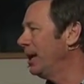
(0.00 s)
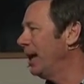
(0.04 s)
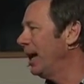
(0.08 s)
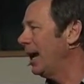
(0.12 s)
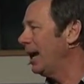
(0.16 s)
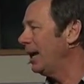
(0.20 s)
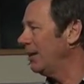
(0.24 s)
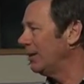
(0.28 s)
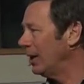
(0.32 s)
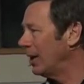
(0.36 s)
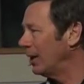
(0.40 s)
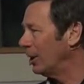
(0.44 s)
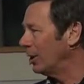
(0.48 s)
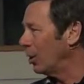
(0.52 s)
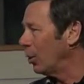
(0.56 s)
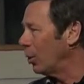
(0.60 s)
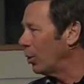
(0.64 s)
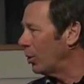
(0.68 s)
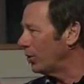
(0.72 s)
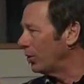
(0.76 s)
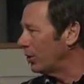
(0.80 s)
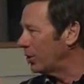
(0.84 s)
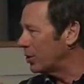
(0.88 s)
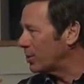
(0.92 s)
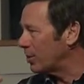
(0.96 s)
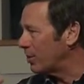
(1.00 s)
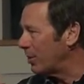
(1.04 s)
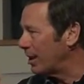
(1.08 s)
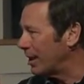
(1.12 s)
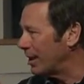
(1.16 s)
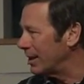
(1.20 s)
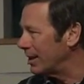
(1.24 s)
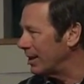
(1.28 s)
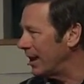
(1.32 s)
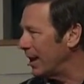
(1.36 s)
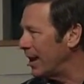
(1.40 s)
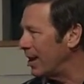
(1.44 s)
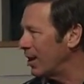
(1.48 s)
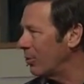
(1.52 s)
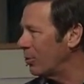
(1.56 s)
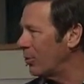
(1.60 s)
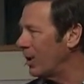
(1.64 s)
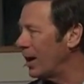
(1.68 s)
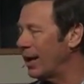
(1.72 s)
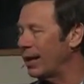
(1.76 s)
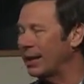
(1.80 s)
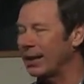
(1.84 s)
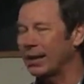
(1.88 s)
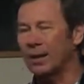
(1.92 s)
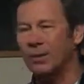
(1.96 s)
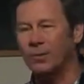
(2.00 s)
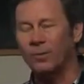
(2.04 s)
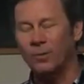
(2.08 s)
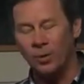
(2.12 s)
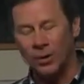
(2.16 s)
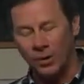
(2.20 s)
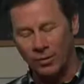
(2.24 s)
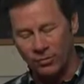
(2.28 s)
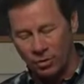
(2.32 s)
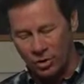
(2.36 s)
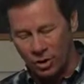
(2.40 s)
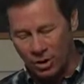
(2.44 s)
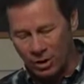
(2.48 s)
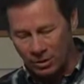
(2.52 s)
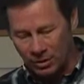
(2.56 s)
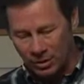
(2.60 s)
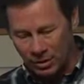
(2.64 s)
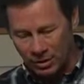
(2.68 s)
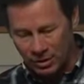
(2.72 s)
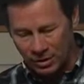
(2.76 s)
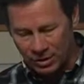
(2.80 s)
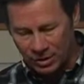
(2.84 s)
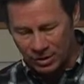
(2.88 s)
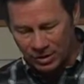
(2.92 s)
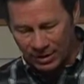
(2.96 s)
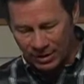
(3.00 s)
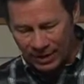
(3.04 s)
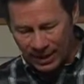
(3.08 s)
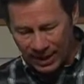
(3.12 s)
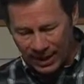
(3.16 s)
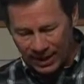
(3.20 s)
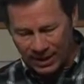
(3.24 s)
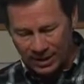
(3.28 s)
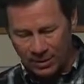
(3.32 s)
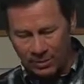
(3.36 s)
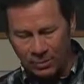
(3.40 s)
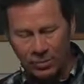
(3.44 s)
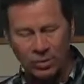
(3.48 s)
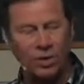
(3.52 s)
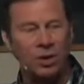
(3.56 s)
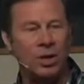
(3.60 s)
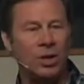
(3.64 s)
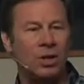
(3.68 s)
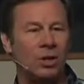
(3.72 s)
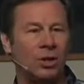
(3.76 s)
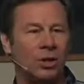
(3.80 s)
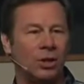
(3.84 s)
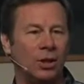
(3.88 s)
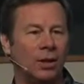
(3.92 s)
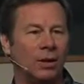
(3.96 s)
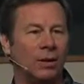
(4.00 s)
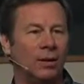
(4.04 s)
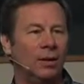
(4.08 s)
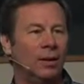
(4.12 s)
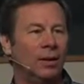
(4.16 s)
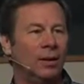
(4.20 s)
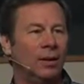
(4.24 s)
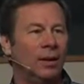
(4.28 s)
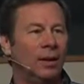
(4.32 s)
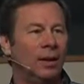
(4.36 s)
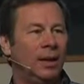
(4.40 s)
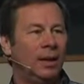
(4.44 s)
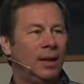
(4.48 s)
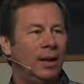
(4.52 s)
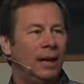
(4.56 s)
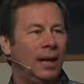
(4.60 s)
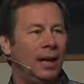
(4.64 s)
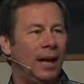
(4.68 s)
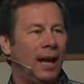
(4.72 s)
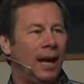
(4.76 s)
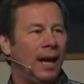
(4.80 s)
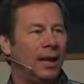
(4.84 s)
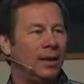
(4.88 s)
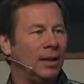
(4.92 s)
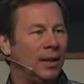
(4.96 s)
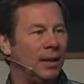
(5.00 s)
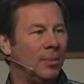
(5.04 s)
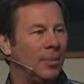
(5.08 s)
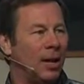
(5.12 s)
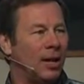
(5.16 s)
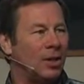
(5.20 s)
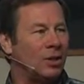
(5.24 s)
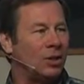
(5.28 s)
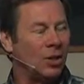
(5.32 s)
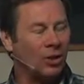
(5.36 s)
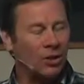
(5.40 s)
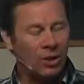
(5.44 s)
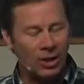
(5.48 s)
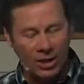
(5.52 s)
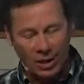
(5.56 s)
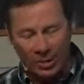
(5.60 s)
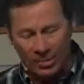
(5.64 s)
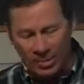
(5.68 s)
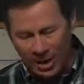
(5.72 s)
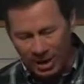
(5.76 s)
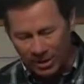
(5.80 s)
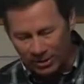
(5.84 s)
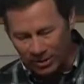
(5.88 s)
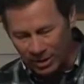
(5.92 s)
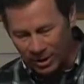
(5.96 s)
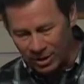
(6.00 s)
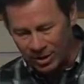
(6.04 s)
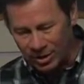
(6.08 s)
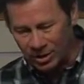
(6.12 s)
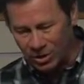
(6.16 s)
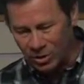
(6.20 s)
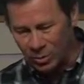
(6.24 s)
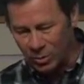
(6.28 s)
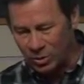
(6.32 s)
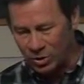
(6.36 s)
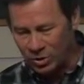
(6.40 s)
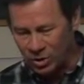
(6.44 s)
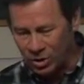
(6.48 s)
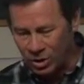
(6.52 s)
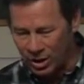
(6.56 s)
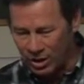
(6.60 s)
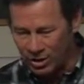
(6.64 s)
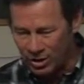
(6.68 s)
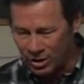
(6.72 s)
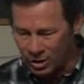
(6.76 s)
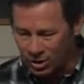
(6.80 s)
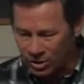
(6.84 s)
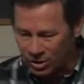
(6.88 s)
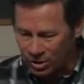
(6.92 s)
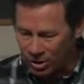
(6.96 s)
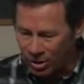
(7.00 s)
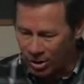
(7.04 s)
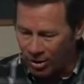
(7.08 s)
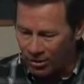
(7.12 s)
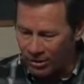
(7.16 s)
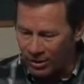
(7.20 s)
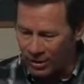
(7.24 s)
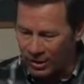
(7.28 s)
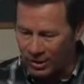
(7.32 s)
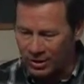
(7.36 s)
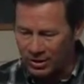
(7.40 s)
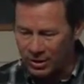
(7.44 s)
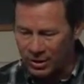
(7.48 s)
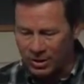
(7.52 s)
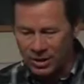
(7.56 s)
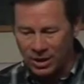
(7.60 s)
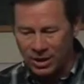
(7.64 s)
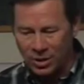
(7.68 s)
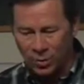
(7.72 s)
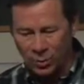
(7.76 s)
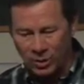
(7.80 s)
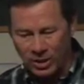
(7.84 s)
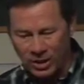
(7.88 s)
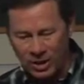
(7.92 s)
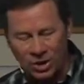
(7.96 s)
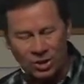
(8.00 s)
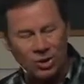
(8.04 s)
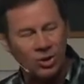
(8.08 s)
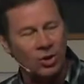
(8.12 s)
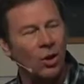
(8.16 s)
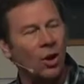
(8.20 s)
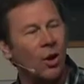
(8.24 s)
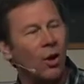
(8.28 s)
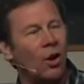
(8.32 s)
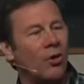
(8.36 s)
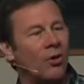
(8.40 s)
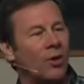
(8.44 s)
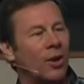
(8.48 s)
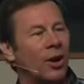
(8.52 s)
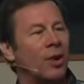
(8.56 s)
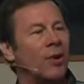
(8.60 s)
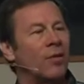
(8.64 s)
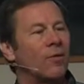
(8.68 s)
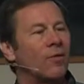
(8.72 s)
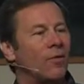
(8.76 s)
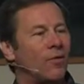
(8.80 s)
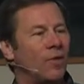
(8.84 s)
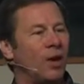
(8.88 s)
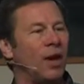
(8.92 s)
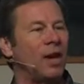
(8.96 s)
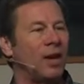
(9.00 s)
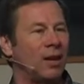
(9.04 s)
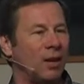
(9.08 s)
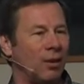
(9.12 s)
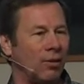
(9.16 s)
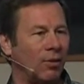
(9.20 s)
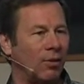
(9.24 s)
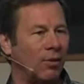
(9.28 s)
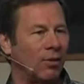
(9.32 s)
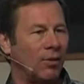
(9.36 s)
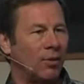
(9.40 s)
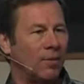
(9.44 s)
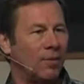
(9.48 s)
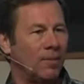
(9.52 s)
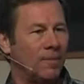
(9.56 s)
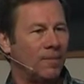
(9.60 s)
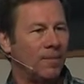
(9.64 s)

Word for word: and they lowered this man down right in front of Jesus as he was teaching. And the amazing thing about this is when Jesus saw this, it says, when he saw their faith,